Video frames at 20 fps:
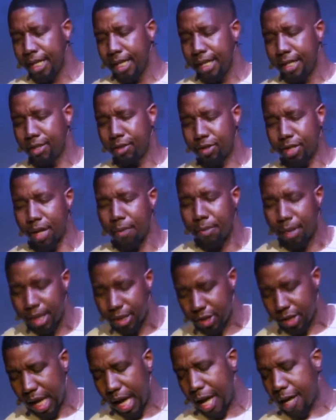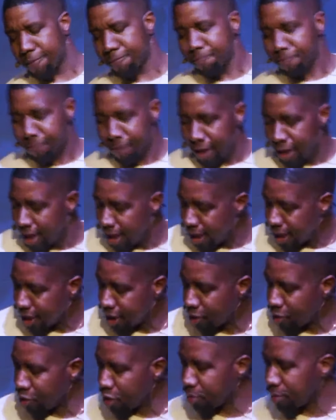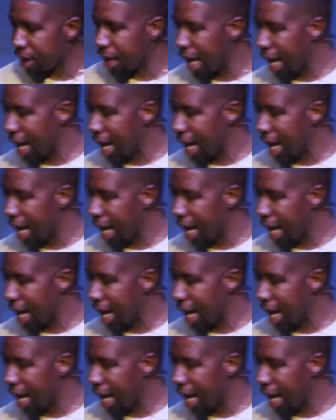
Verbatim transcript: So, set me aside. Use me